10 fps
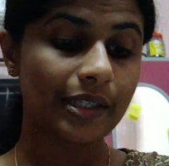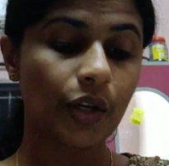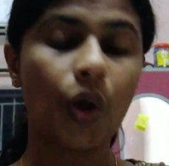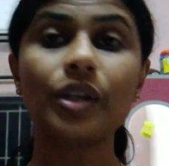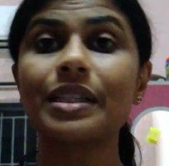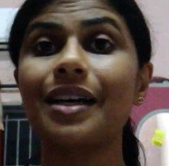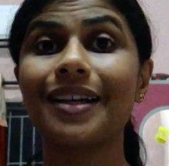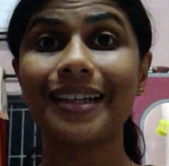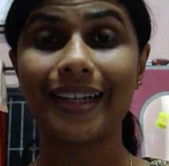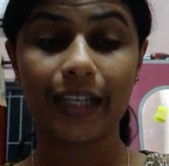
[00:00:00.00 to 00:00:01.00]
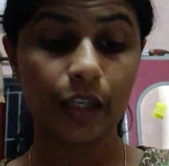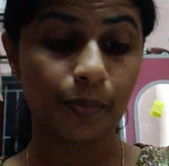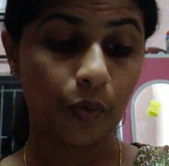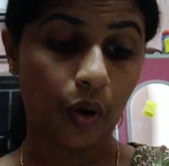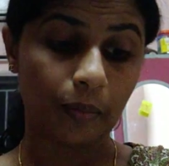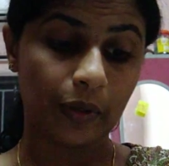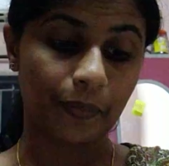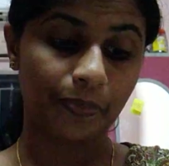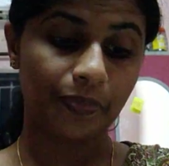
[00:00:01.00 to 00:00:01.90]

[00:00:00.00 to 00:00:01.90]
not a clinical problem.